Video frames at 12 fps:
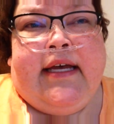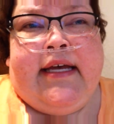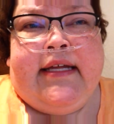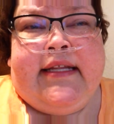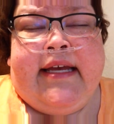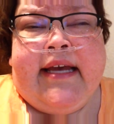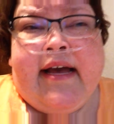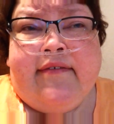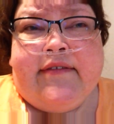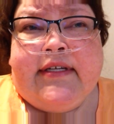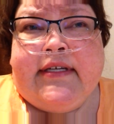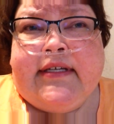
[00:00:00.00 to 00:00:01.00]
and they
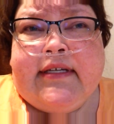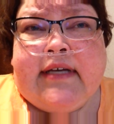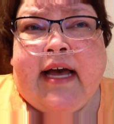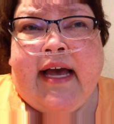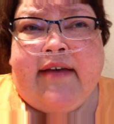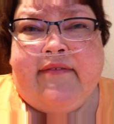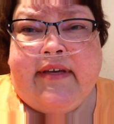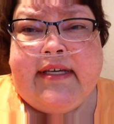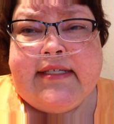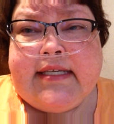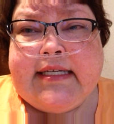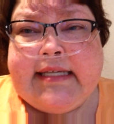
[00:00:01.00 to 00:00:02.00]
have to
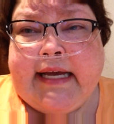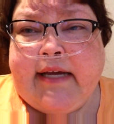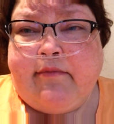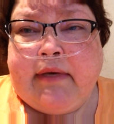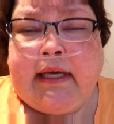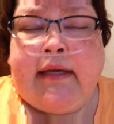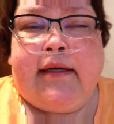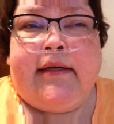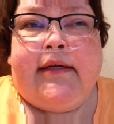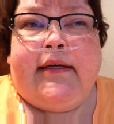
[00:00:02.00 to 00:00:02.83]
IV sedate me,